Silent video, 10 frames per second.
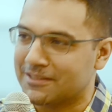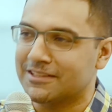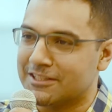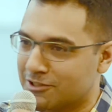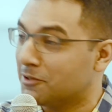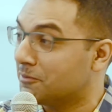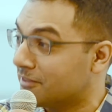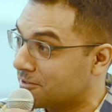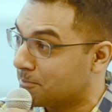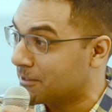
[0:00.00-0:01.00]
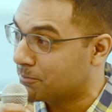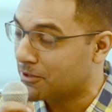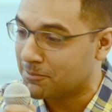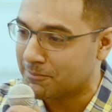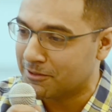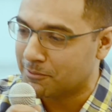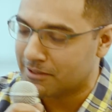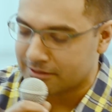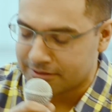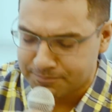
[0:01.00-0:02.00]
button and solve this big problem in the
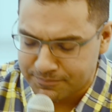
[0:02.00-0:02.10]
world.